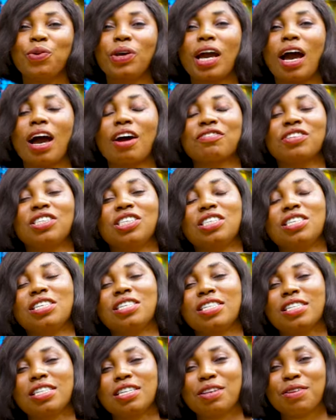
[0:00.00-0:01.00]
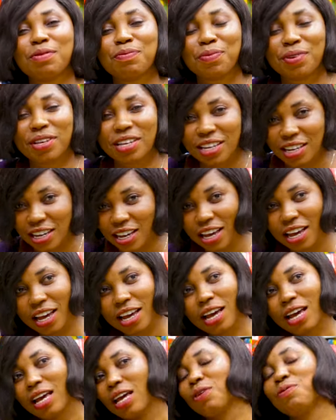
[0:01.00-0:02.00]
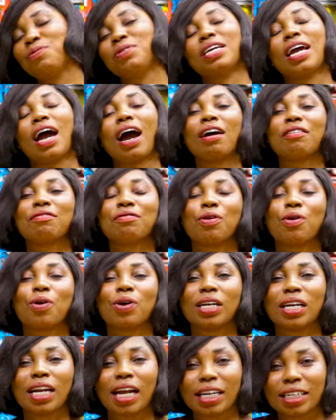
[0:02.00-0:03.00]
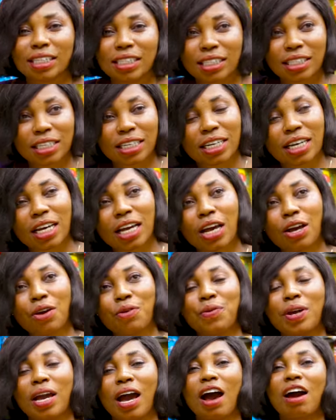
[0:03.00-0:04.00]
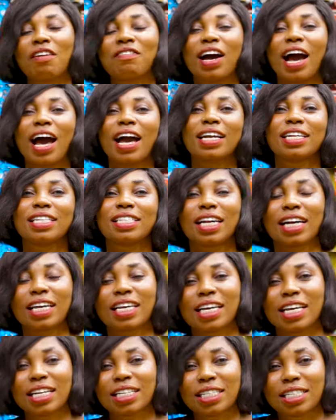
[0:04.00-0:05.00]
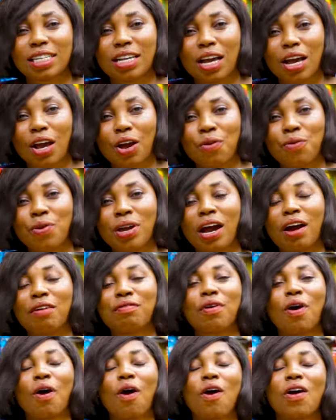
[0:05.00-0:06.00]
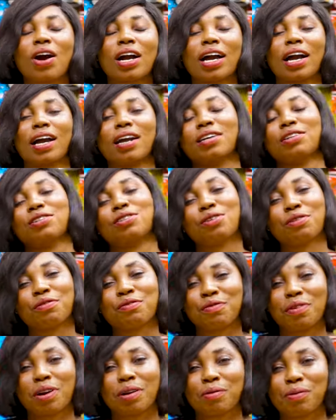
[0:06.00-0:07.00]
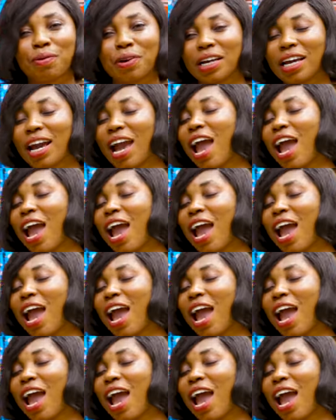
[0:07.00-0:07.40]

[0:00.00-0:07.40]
we have GTP, we have Holland, we have High Target, we have all kinds of fabric,